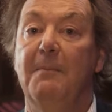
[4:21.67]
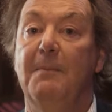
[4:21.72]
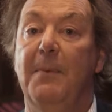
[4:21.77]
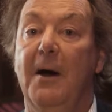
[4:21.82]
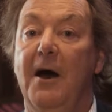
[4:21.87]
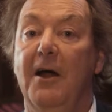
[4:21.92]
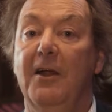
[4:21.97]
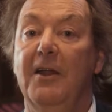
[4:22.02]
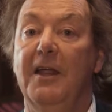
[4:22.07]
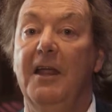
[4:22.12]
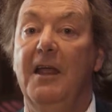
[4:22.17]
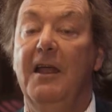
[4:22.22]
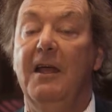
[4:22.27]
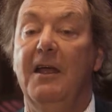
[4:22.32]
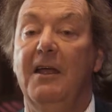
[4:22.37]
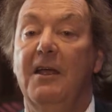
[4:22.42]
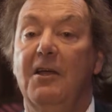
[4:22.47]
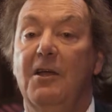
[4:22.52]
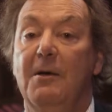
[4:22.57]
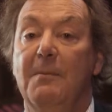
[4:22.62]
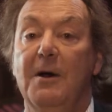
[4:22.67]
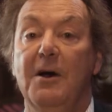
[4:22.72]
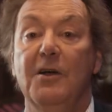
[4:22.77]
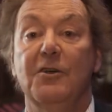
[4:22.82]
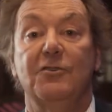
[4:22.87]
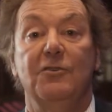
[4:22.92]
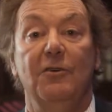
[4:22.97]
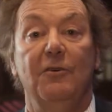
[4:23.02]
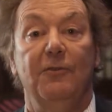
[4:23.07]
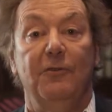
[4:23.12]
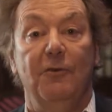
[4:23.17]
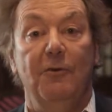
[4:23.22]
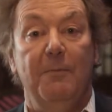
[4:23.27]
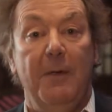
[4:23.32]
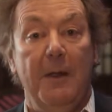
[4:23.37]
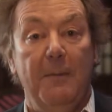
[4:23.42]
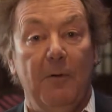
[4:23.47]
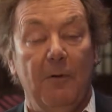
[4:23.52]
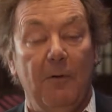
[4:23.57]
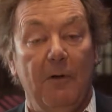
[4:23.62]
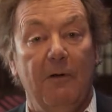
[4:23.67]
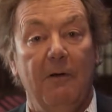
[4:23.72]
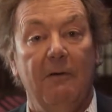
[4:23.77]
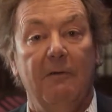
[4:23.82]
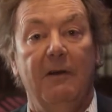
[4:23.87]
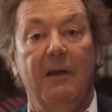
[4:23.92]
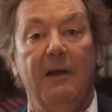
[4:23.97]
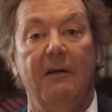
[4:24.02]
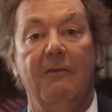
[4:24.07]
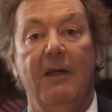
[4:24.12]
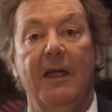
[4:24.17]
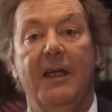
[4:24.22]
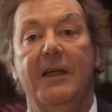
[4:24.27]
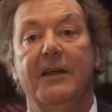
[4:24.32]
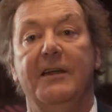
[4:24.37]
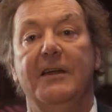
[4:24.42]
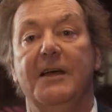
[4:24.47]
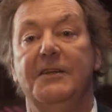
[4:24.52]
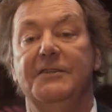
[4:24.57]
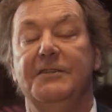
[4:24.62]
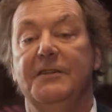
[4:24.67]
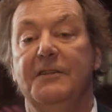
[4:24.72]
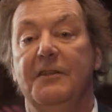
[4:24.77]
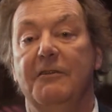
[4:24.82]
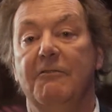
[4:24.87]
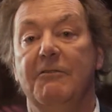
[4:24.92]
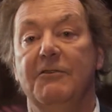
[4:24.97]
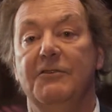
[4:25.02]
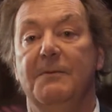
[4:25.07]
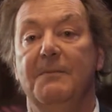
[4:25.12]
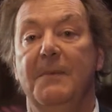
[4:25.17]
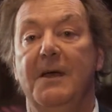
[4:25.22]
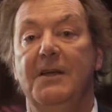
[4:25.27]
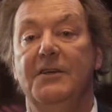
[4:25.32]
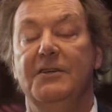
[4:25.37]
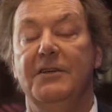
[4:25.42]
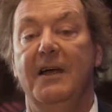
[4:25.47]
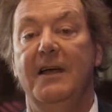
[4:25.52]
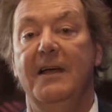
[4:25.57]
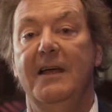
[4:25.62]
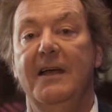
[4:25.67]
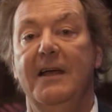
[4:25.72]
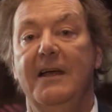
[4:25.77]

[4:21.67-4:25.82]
partly commercial through people recognizing that there is a major